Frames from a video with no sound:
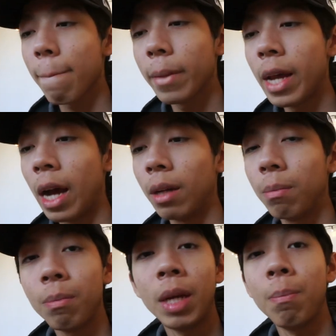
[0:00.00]
yeah,
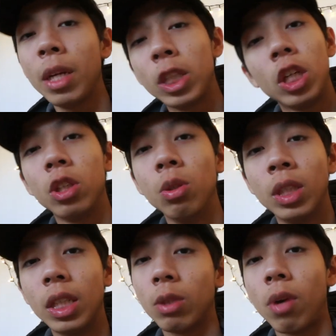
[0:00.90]
and make sure to
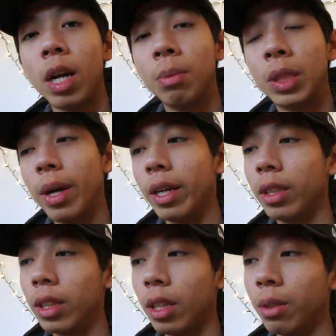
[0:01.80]
subscribe as well,
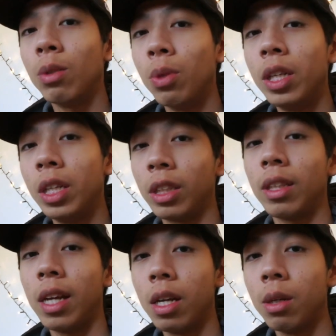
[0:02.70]
so it really
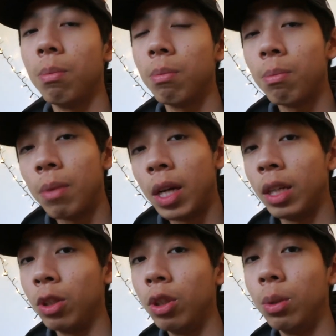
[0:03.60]
helps my
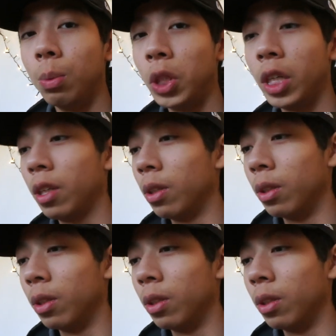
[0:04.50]
YouTube channel,